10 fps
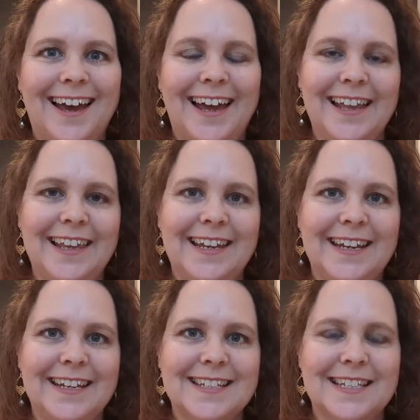Hi
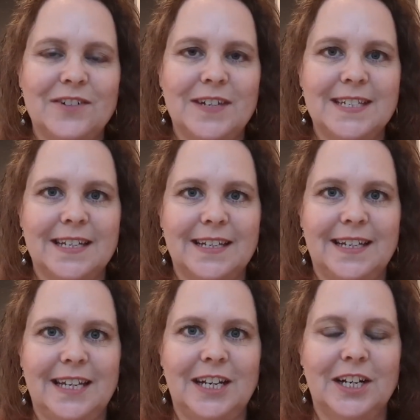ladies, Dionysia
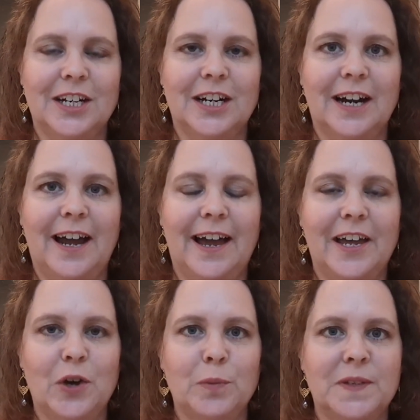here. I
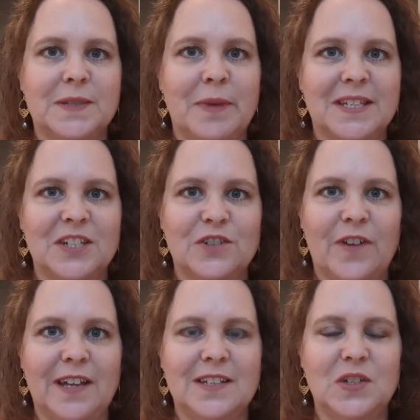hope this message
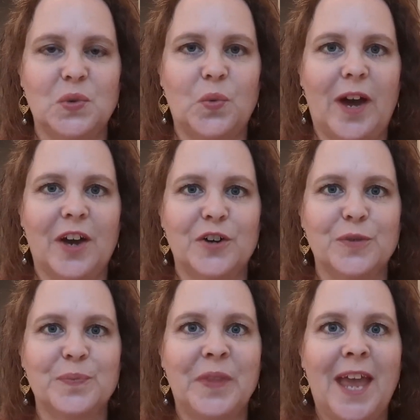finds you
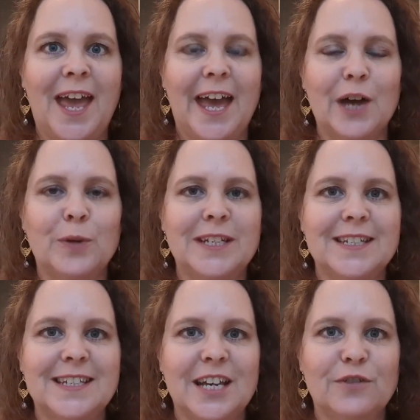well. I wanted
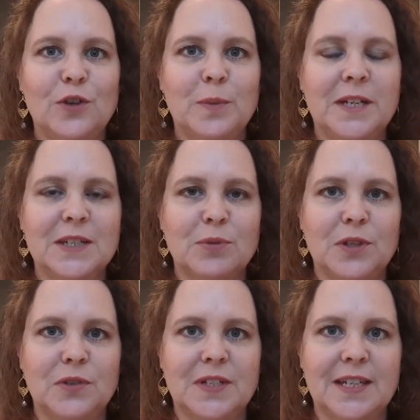to take a few minutes with
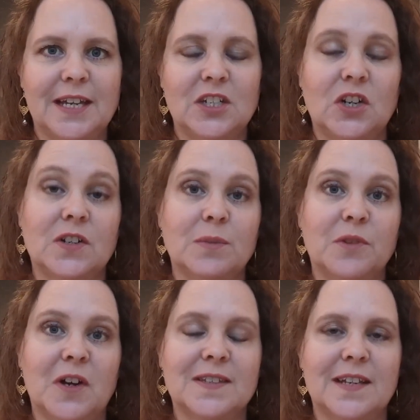you today to share some
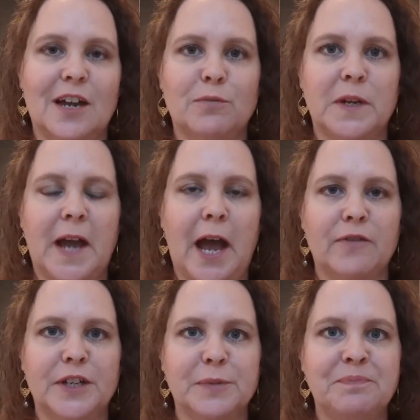thoughts that I've been
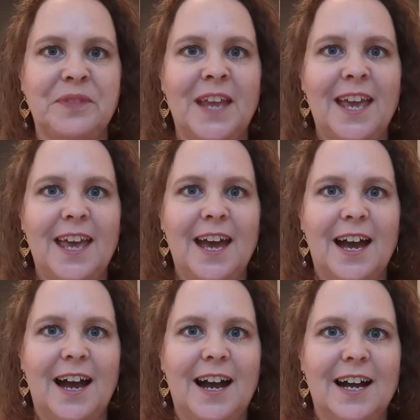having
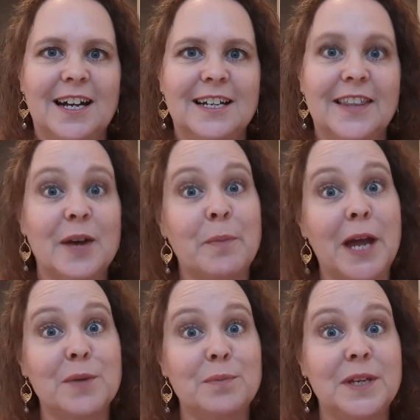that
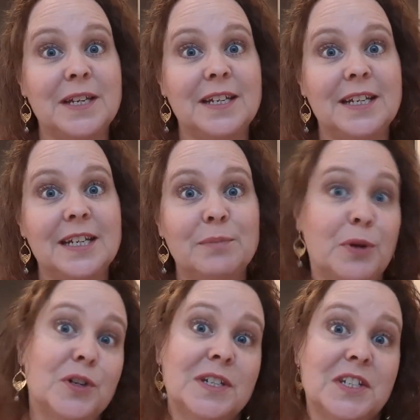might be
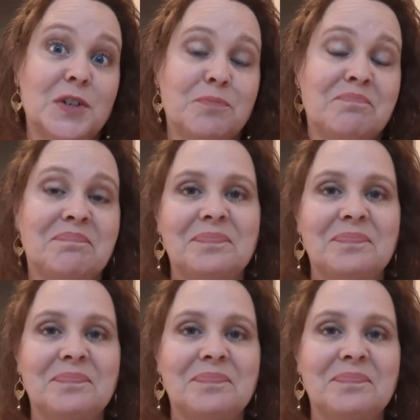pertinent to you.